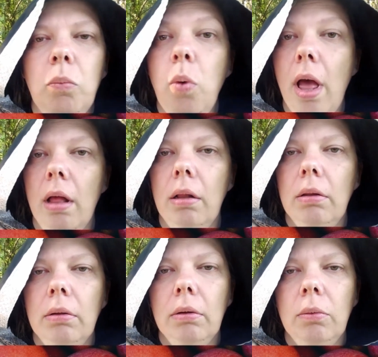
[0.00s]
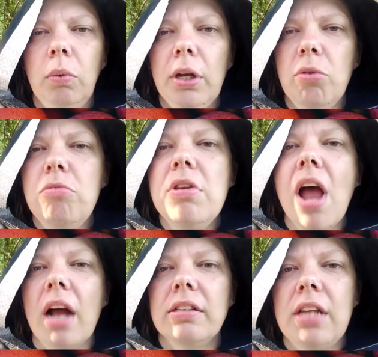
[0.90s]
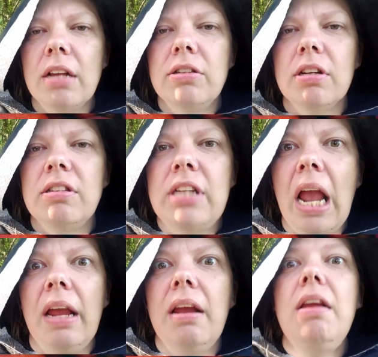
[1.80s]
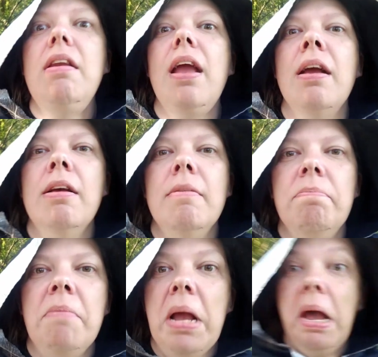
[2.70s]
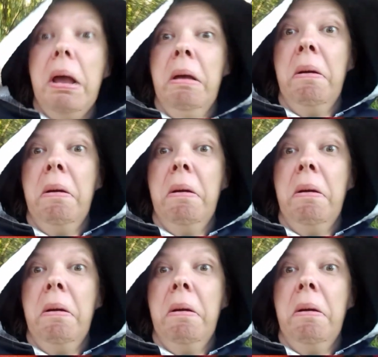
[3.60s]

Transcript: Well, were you not entertained? Huh?